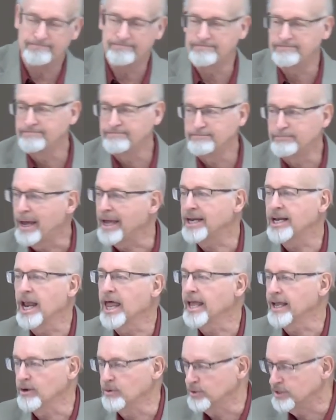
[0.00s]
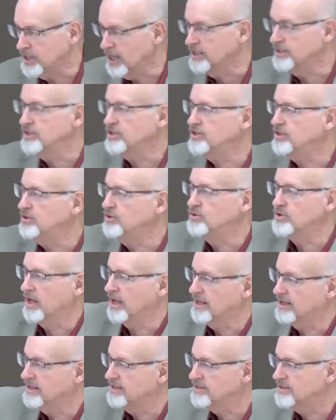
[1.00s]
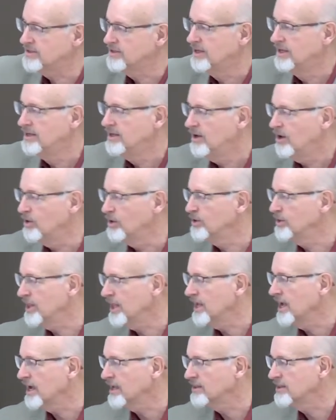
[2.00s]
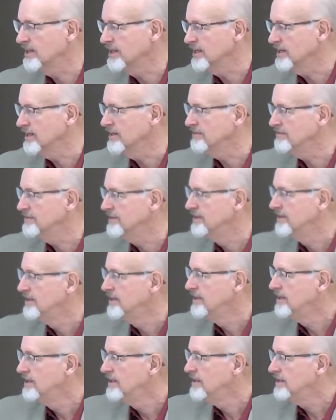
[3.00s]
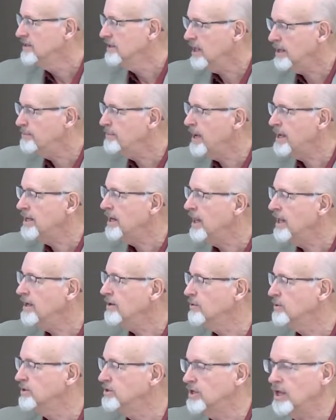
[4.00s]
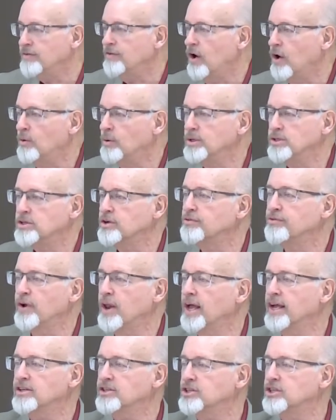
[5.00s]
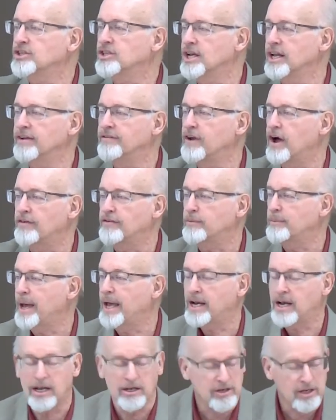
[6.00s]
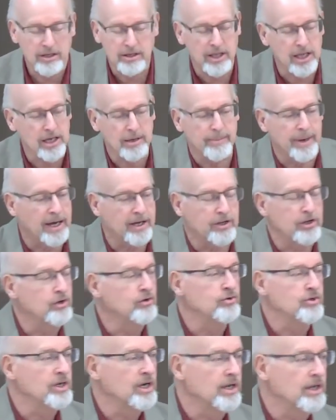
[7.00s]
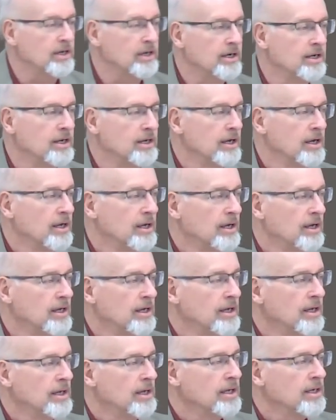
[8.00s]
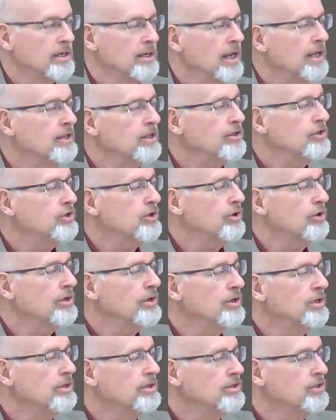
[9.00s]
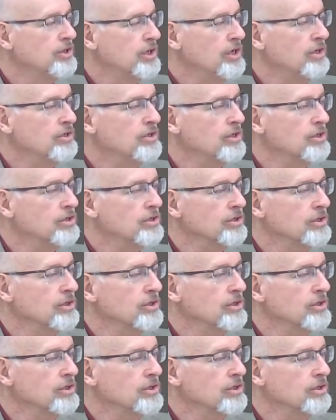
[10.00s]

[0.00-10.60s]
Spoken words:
bad language. I'll just use that. It's the only thing I can think of. They have bad language. They've always, their flesh just lived off of bad language. Didn't think about using it. Now that you're in Jesus,